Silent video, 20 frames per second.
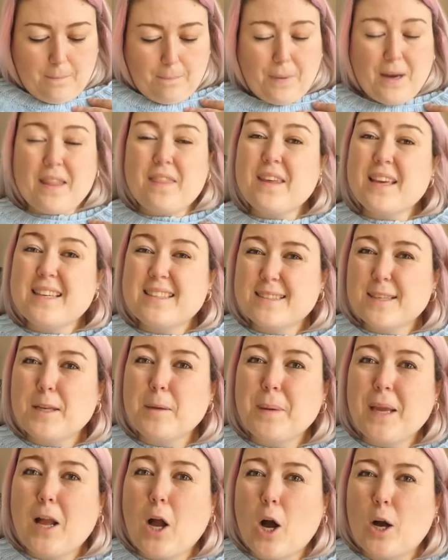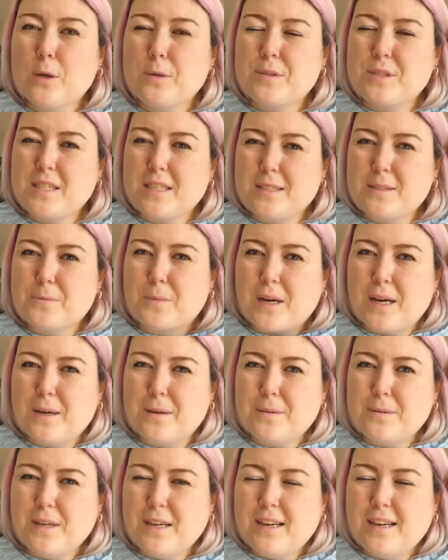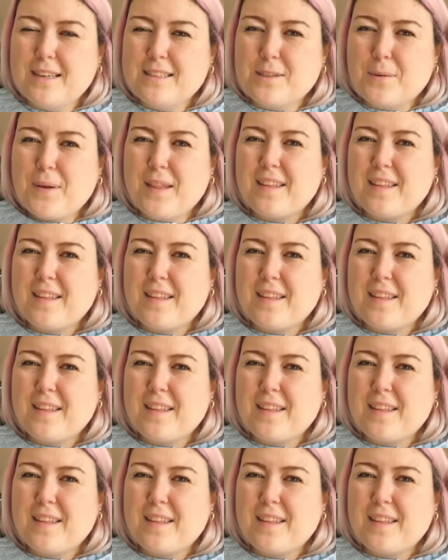But I think it's going to be cozy as well. So I